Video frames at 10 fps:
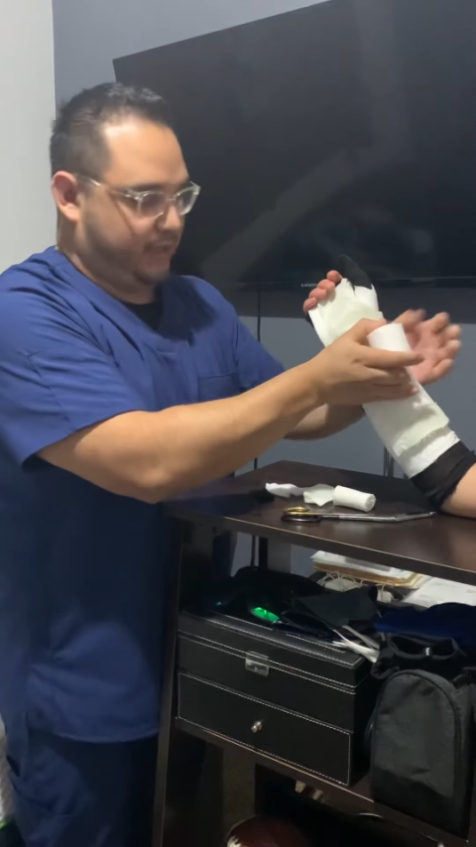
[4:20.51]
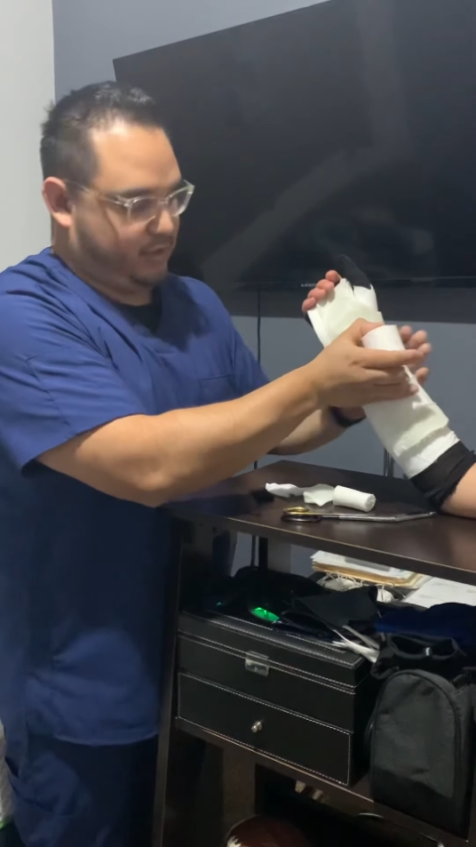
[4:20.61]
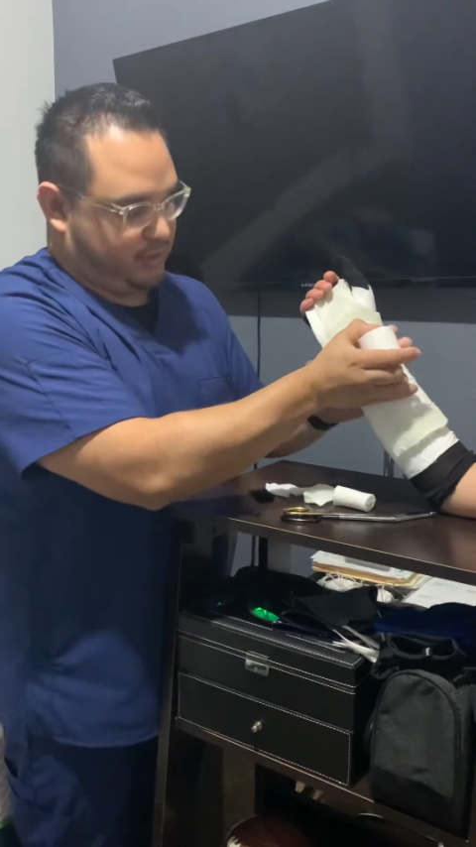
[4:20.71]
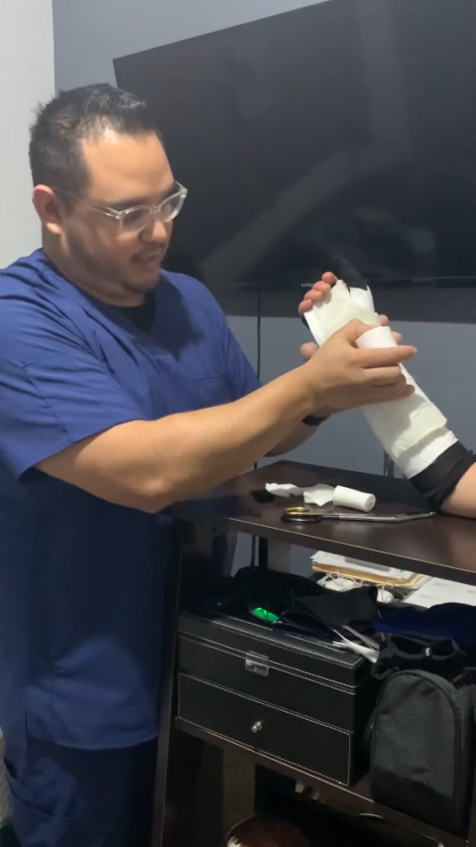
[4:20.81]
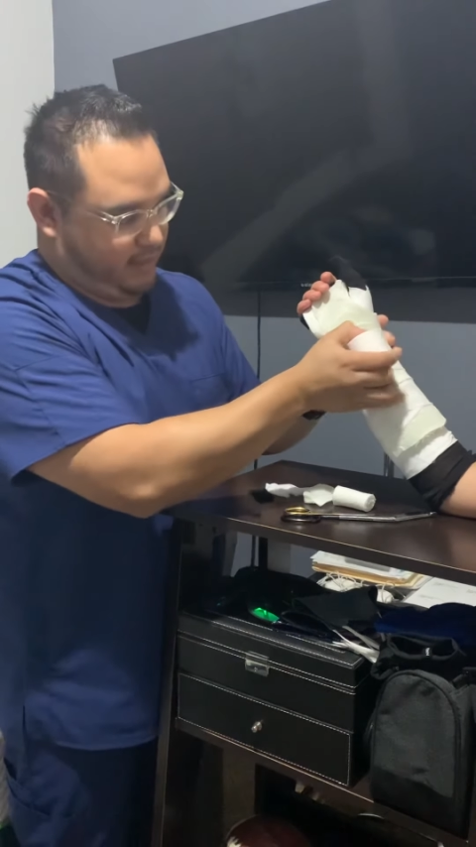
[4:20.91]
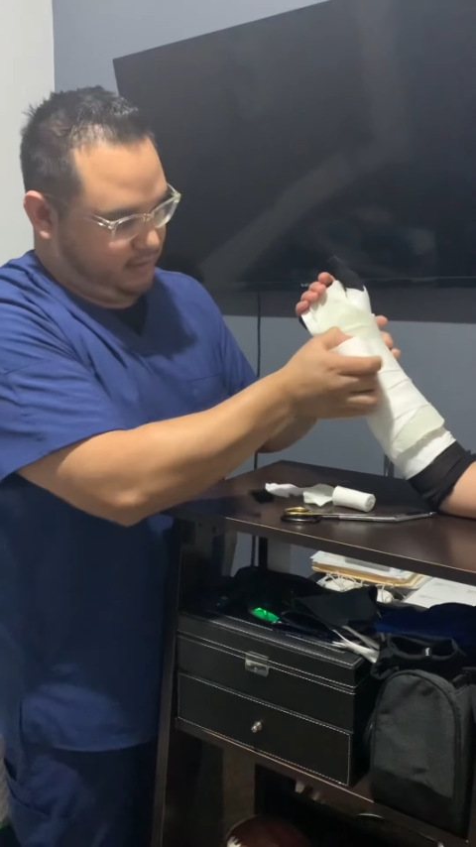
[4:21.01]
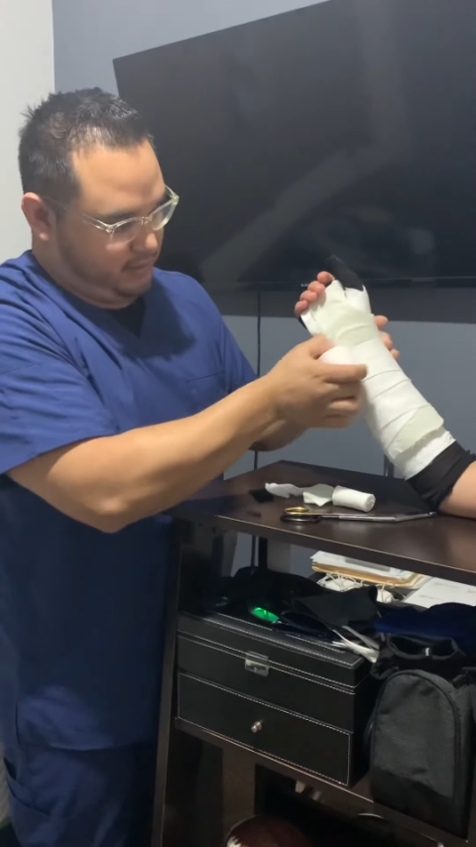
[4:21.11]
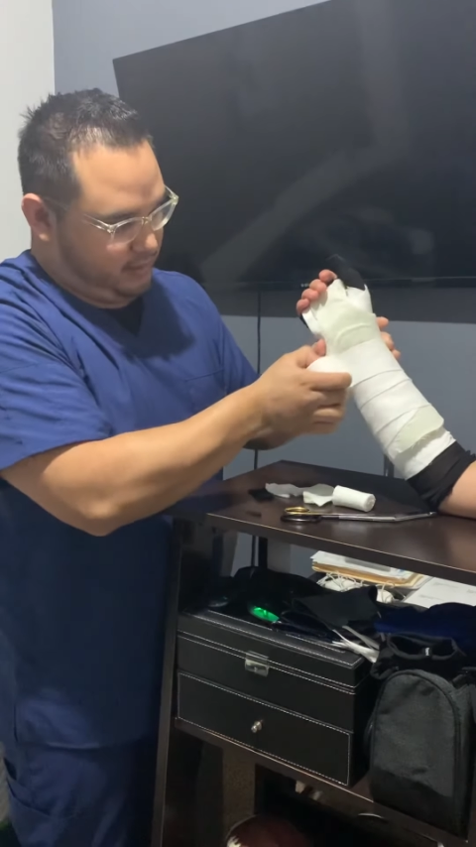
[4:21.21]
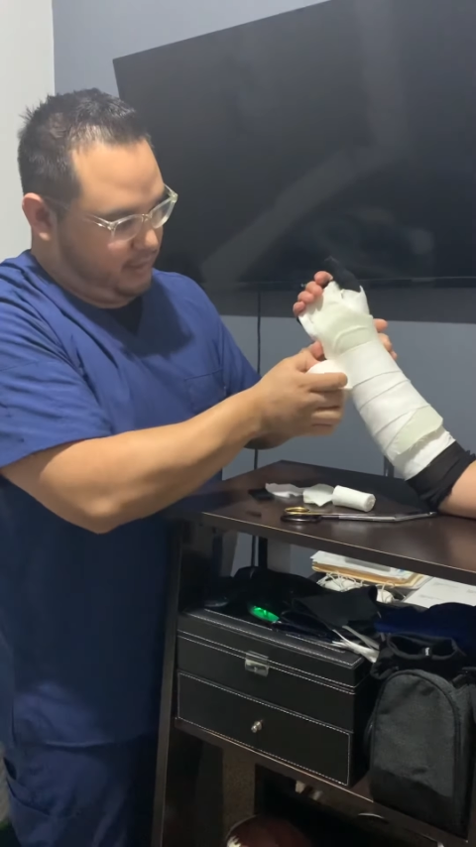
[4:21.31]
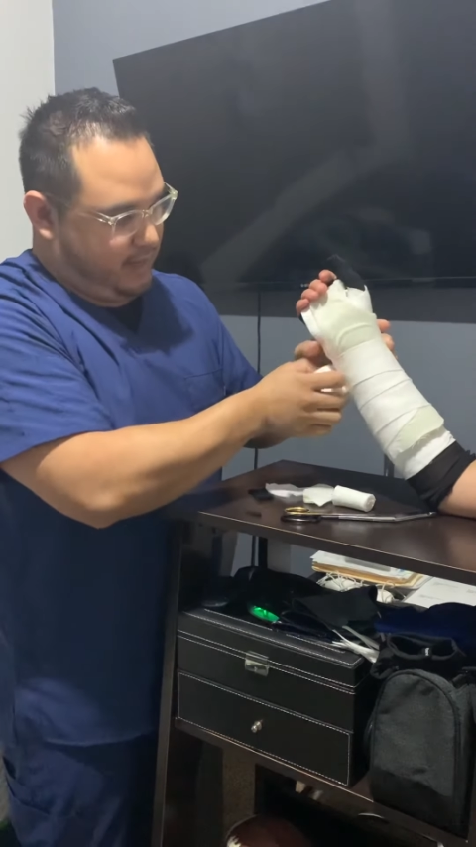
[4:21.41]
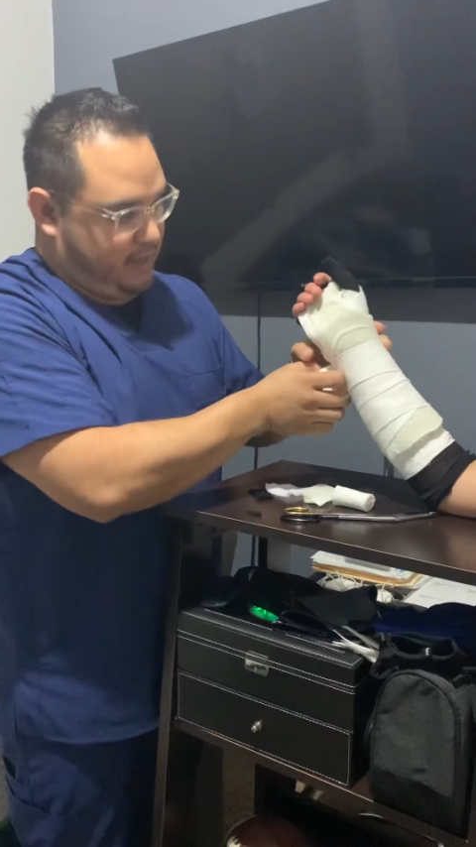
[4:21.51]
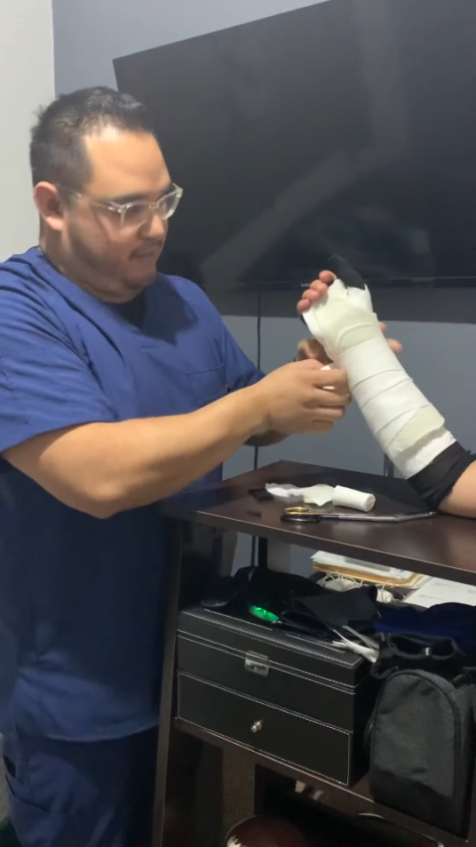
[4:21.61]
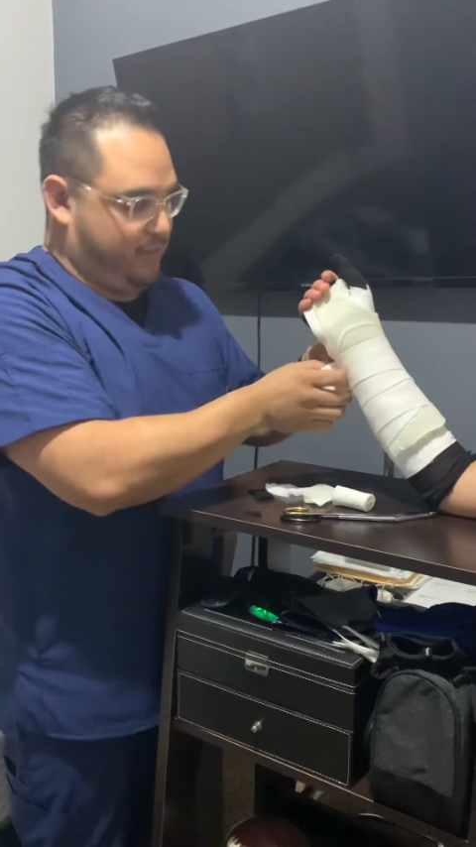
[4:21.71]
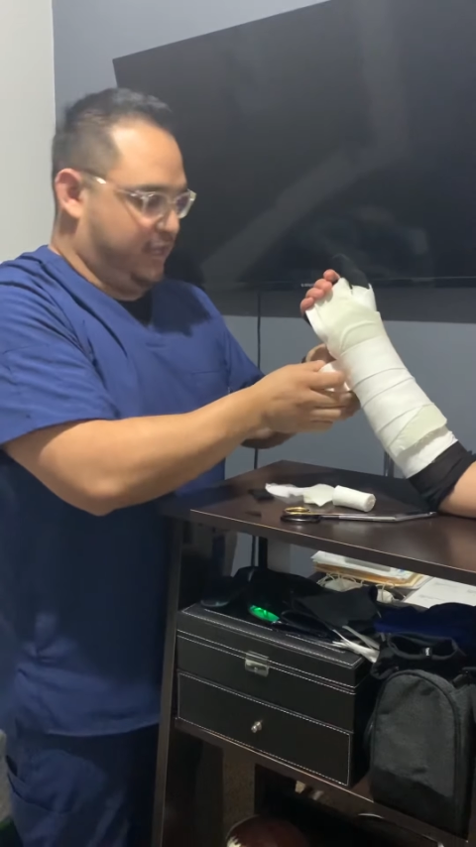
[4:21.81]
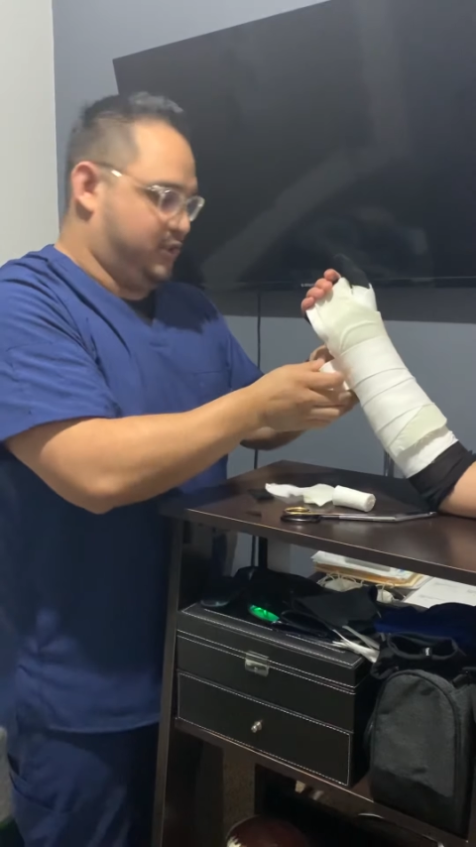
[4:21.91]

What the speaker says: It just has to make